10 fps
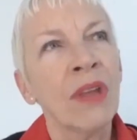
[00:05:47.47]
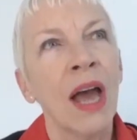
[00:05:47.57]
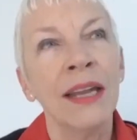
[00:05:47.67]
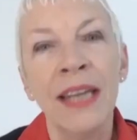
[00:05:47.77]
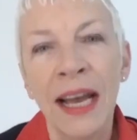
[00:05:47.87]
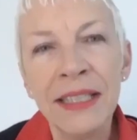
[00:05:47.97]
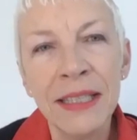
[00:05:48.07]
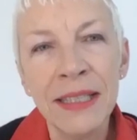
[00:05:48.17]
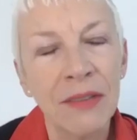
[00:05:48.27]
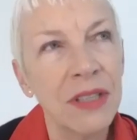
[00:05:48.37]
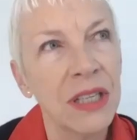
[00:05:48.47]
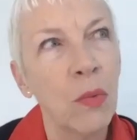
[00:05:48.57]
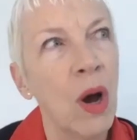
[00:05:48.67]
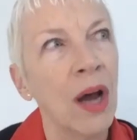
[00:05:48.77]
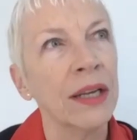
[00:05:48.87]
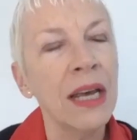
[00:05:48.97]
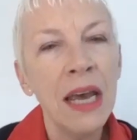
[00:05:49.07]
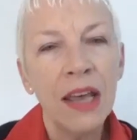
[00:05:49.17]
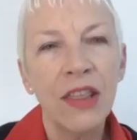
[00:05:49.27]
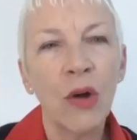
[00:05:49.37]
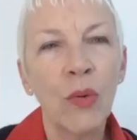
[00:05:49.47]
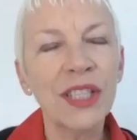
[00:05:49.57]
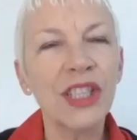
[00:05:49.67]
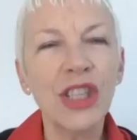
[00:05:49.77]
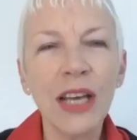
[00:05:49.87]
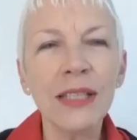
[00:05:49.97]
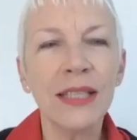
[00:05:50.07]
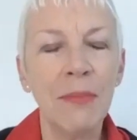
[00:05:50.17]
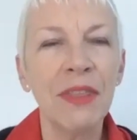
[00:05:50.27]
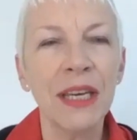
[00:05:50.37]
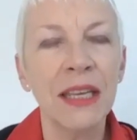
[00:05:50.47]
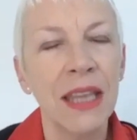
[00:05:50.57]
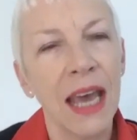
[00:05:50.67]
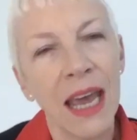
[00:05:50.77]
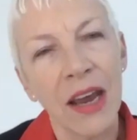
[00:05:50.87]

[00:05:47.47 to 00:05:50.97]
in 1971, there was just something in the